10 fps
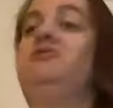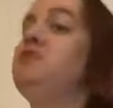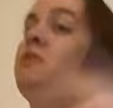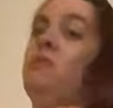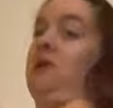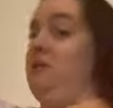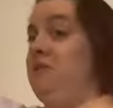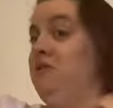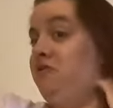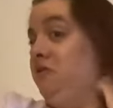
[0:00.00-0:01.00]
sure where I'm
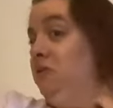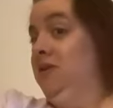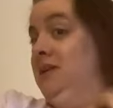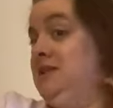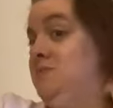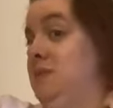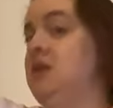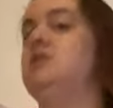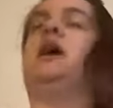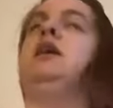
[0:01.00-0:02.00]
going to fall on this
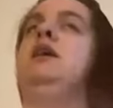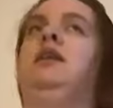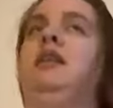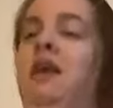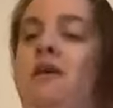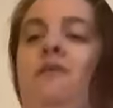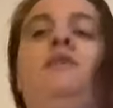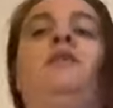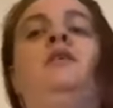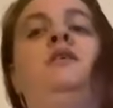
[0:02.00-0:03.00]
because I love
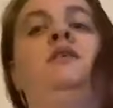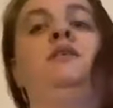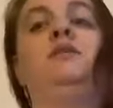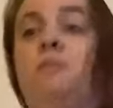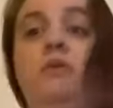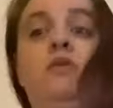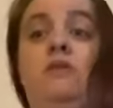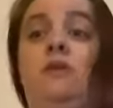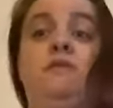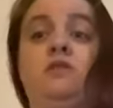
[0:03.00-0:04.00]
the
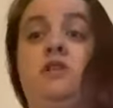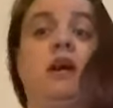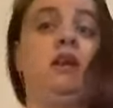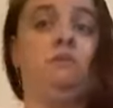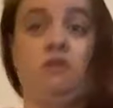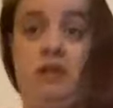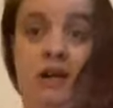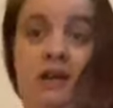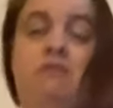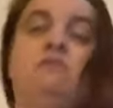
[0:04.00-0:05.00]
movie of The Shining with Jack
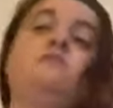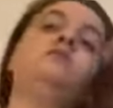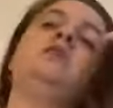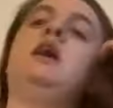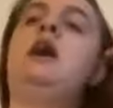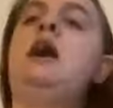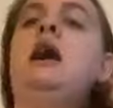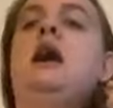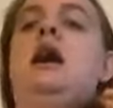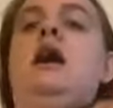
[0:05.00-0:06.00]
Nichols.
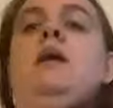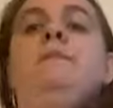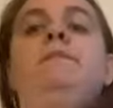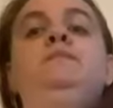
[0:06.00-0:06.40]
Um,